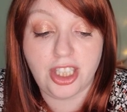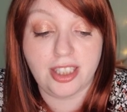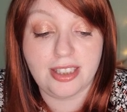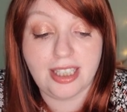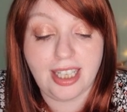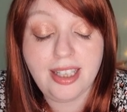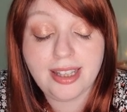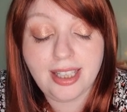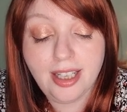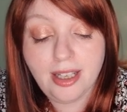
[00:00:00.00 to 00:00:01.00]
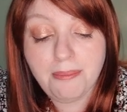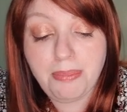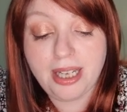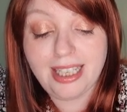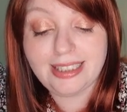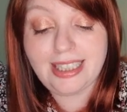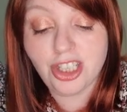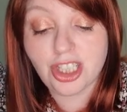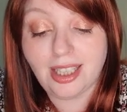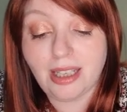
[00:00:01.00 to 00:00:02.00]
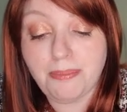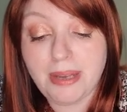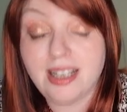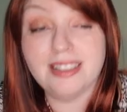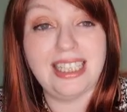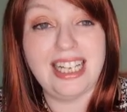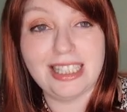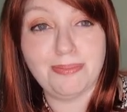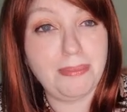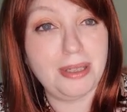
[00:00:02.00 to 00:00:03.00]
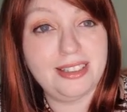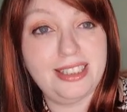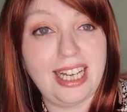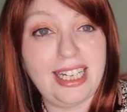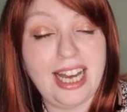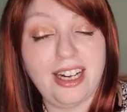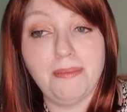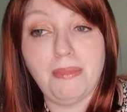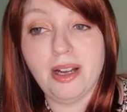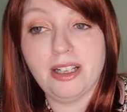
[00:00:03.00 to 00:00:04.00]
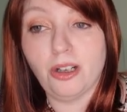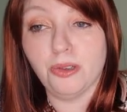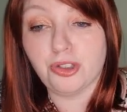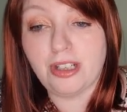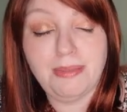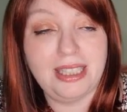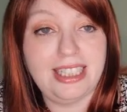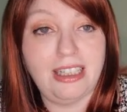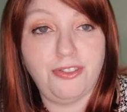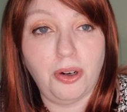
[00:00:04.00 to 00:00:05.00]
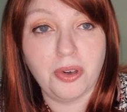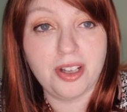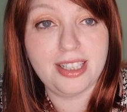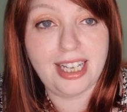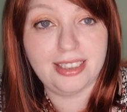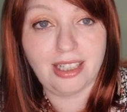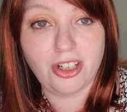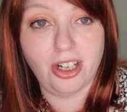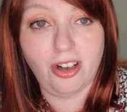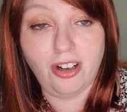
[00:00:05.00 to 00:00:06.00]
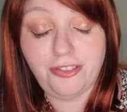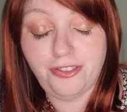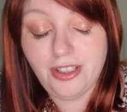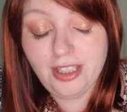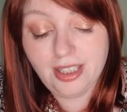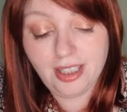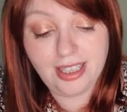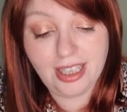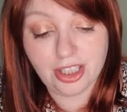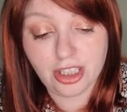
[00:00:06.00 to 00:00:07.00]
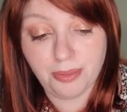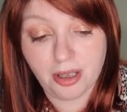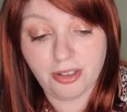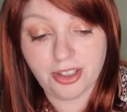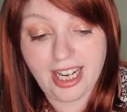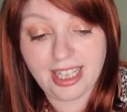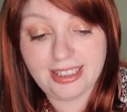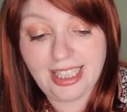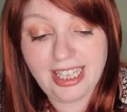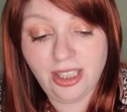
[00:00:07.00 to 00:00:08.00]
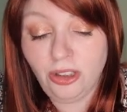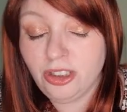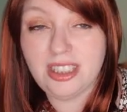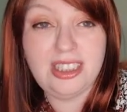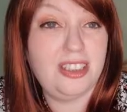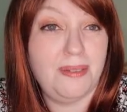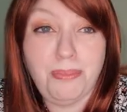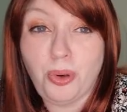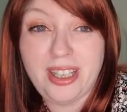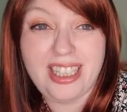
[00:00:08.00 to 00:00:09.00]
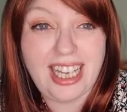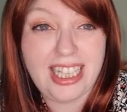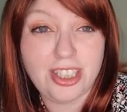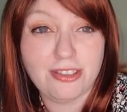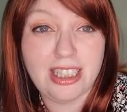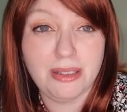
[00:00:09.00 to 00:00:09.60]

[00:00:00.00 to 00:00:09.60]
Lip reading: underneath, but essentially because it is my birthday and I might go treat myself on one of the days I've got off, either tomorrow or the next day, or just some point later in the